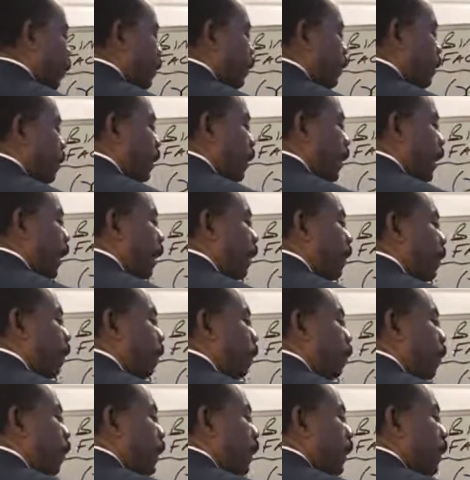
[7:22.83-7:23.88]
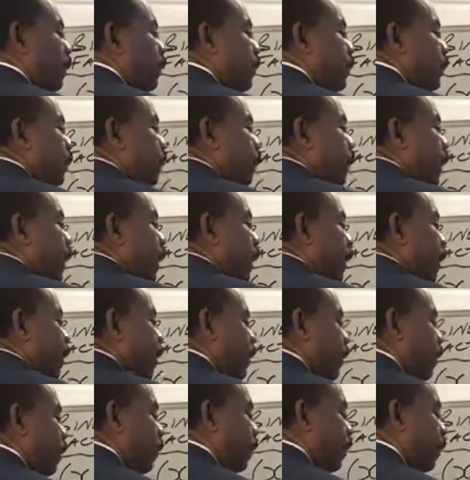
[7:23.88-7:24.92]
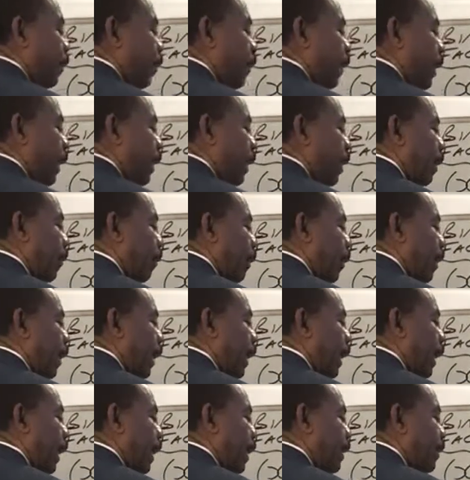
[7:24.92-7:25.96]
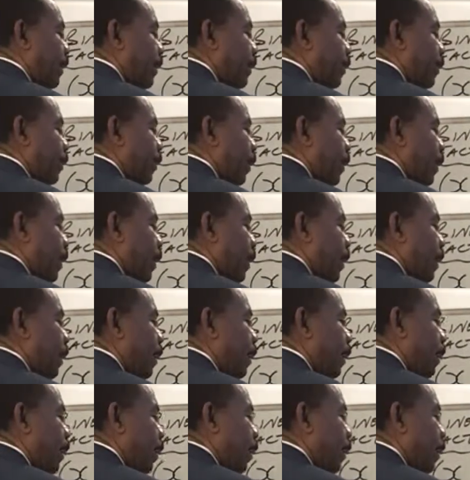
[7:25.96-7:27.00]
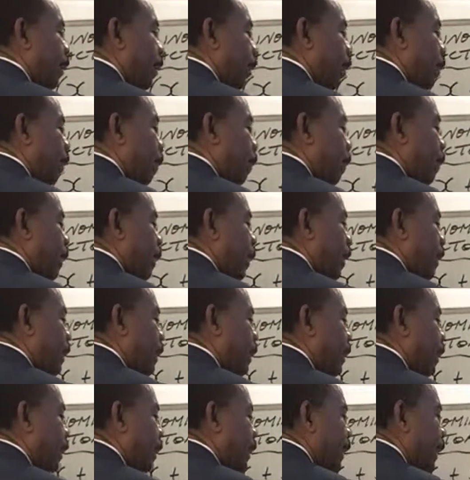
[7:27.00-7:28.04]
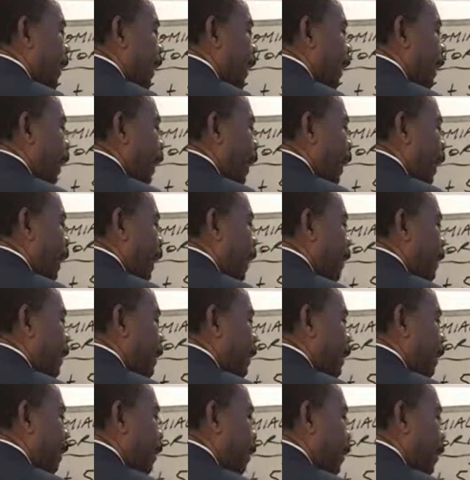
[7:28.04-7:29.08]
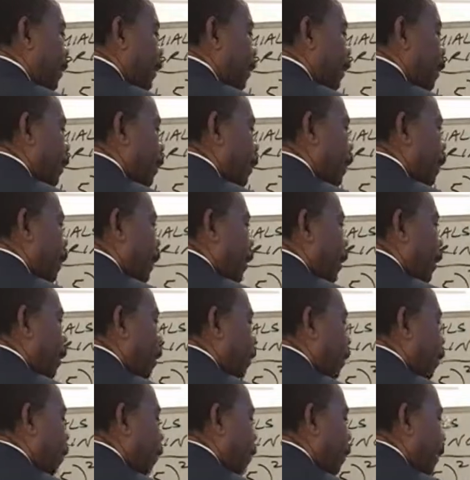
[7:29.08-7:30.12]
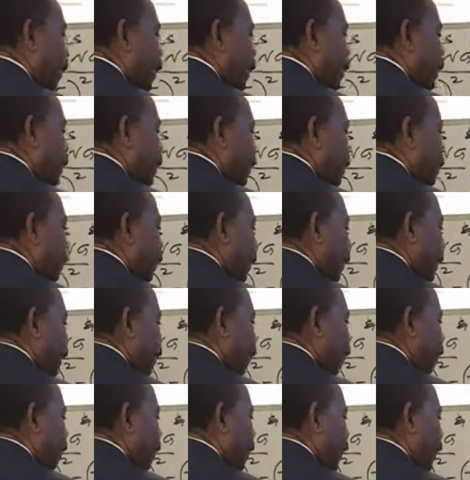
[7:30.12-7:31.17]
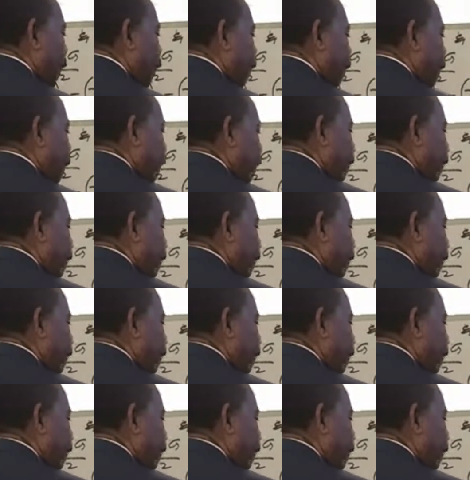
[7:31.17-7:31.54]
Put these two together, we end up with x squared plus 10x plus 25.